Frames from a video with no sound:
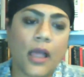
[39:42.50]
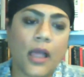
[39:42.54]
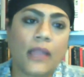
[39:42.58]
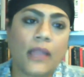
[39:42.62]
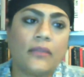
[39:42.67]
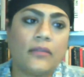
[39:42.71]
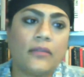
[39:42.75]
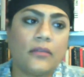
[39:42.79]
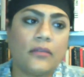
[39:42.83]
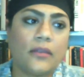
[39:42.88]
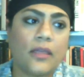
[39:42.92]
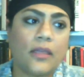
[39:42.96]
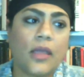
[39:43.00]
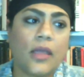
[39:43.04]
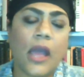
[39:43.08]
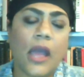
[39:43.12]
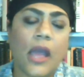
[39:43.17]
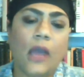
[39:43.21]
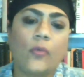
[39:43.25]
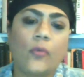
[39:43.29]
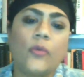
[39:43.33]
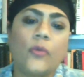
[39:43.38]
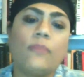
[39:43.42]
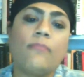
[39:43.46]
and
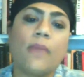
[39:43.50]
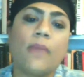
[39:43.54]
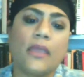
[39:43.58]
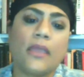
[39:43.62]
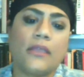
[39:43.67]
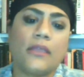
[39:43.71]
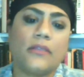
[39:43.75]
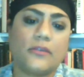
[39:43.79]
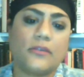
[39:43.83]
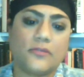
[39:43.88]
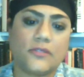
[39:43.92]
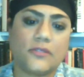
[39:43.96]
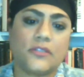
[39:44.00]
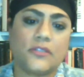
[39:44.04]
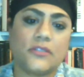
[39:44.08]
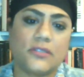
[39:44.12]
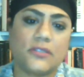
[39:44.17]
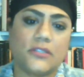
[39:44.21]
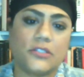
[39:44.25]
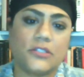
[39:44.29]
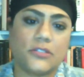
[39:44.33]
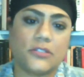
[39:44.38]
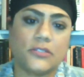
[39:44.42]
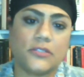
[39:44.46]
how we make those
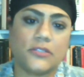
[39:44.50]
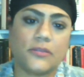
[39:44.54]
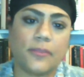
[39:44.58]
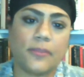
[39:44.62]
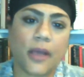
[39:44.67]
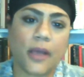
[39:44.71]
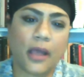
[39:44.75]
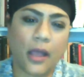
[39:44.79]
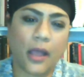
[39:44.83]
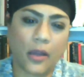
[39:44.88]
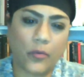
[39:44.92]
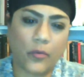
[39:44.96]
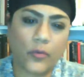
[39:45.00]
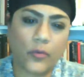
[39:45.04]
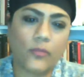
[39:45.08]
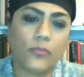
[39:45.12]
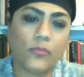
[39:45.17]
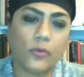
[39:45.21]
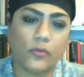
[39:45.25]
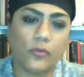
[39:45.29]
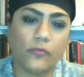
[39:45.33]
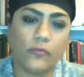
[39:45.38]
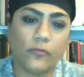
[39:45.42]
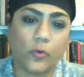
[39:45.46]
decisions about how we
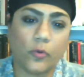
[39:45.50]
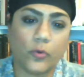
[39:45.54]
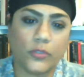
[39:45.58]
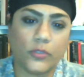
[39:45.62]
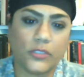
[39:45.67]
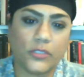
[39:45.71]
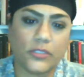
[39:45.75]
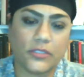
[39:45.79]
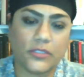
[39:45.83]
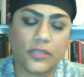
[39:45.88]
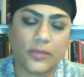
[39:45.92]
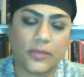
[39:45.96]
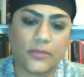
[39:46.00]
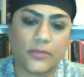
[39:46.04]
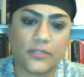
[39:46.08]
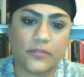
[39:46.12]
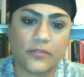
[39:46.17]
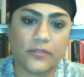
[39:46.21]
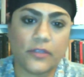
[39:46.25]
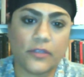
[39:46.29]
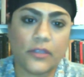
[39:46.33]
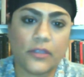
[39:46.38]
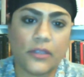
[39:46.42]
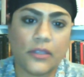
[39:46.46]
move forward in terms
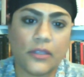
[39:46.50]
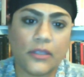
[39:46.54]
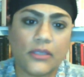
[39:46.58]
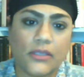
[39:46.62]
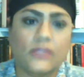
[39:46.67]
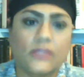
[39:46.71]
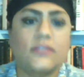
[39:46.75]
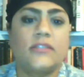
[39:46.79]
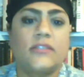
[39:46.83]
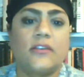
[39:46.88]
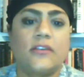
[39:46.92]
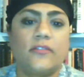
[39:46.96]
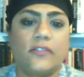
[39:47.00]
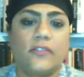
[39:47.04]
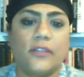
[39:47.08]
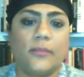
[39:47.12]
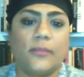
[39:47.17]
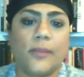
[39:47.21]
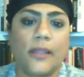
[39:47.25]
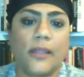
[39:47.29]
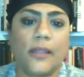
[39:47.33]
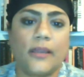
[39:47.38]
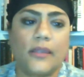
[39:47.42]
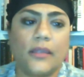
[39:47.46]
of conserving
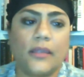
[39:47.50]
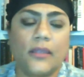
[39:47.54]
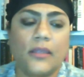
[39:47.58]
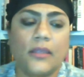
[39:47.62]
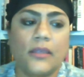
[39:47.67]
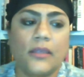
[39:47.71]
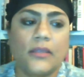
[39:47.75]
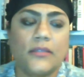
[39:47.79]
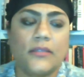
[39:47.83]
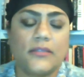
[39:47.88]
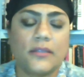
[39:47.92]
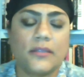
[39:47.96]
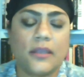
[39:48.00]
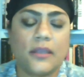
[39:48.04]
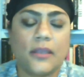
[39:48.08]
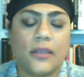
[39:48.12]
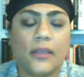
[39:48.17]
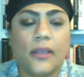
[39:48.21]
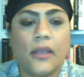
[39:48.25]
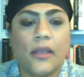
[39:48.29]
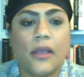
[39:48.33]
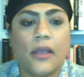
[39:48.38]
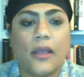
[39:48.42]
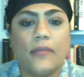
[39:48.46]
the planet because
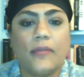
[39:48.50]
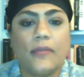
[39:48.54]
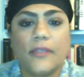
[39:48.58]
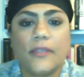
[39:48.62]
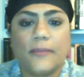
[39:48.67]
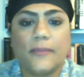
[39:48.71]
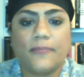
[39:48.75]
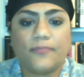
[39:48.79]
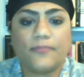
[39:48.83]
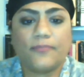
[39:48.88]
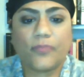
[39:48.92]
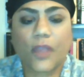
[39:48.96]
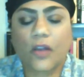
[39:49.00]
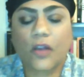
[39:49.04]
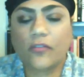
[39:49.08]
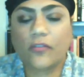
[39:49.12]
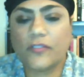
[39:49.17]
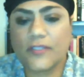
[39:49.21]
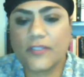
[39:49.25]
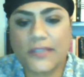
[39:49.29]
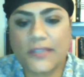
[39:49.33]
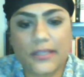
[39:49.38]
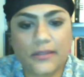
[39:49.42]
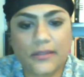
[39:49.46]
I mean,
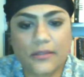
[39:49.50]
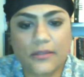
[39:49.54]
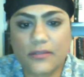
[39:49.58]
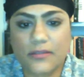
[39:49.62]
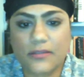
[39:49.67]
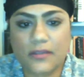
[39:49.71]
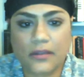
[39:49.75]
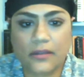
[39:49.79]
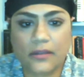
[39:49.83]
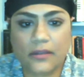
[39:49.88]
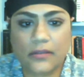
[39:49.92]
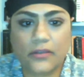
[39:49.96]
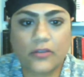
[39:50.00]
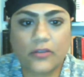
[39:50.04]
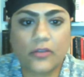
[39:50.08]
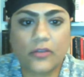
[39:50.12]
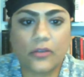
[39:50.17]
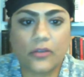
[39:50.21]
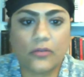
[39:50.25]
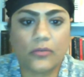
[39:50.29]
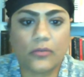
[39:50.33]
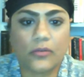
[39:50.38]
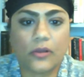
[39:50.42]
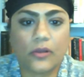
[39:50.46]
obviously, there's a you
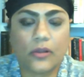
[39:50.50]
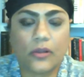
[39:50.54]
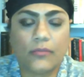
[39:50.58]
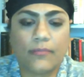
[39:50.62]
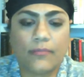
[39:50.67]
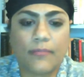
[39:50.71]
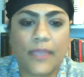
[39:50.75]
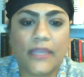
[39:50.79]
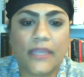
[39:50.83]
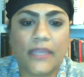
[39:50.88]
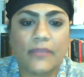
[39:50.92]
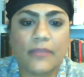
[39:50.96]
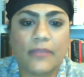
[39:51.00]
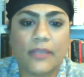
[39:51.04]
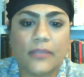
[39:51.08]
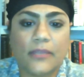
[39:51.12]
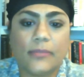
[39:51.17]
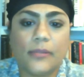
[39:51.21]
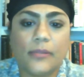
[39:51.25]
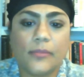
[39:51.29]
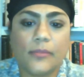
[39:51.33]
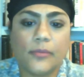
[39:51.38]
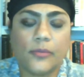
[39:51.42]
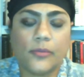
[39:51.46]
know many
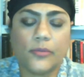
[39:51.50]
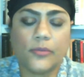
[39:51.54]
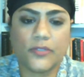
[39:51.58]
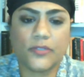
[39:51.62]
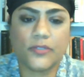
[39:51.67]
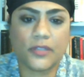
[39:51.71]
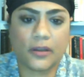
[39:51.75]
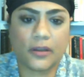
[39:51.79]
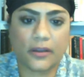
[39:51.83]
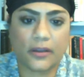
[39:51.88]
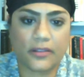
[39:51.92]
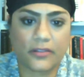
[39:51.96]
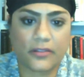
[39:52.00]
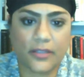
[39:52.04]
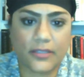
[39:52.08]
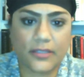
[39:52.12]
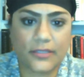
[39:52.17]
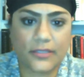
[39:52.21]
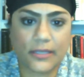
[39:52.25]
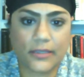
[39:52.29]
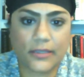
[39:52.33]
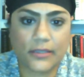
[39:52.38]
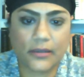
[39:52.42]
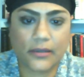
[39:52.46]
many people who deny
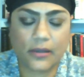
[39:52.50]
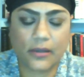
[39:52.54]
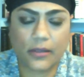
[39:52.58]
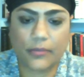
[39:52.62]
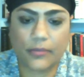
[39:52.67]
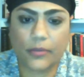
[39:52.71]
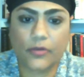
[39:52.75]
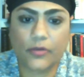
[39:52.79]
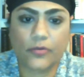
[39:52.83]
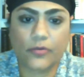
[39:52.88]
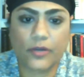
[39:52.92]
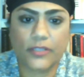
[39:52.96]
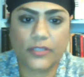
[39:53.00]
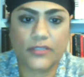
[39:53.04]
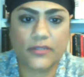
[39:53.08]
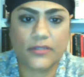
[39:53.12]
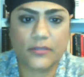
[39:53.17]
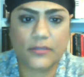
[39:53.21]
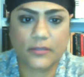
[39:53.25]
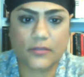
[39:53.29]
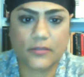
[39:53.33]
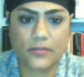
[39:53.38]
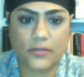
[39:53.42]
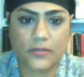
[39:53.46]
things like the climate
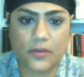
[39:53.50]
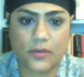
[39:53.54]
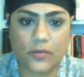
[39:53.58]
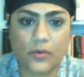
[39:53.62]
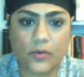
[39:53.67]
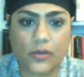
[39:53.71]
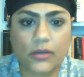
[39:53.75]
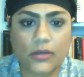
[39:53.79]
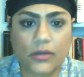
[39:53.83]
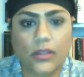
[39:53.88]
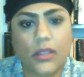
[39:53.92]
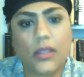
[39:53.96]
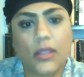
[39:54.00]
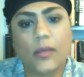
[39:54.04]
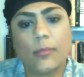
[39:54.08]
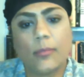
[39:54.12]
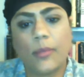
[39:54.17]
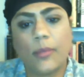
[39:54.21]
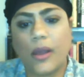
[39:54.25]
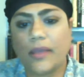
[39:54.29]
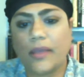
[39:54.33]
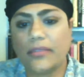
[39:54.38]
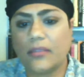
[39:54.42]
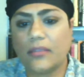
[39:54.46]
crisis and so on.
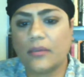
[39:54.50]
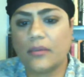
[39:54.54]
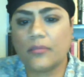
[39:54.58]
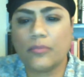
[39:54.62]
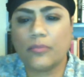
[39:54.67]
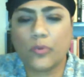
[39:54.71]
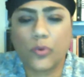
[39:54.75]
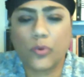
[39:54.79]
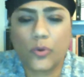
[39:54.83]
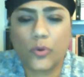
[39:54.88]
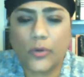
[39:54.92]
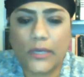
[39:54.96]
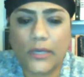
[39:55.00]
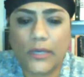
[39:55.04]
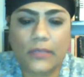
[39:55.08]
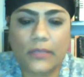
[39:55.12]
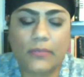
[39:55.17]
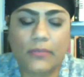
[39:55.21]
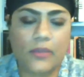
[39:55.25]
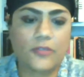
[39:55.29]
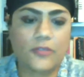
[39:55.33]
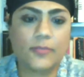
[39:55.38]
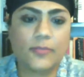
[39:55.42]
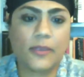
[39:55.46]
But I think broadly,
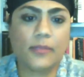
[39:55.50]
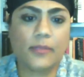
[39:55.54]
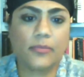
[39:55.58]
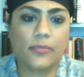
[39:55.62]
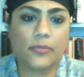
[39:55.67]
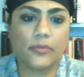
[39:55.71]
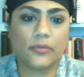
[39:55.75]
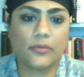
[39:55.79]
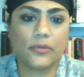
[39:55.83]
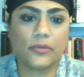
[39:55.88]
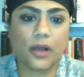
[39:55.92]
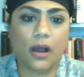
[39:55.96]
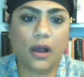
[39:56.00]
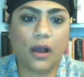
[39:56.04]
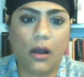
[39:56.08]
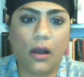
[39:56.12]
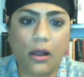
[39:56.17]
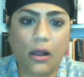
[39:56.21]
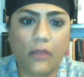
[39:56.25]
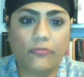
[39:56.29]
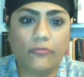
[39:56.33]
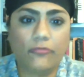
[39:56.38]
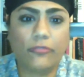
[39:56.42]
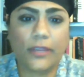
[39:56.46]
yeah. most people
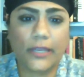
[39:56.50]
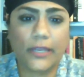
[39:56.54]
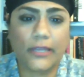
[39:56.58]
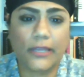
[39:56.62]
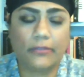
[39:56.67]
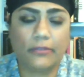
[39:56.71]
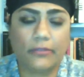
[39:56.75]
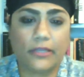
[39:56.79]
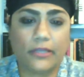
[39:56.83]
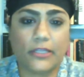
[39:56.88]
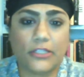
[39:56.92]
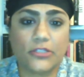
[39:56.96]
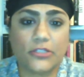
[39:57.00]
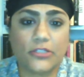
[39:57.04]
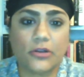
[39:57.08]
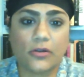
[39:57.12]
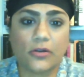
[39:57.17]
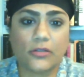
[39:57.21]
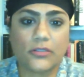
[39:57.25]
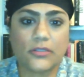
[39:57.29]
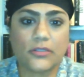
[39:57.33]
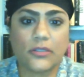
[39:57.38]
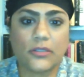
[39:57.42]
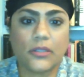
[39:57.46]
are really really
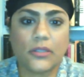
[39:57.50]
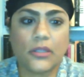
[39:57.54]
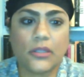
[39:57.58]
shocked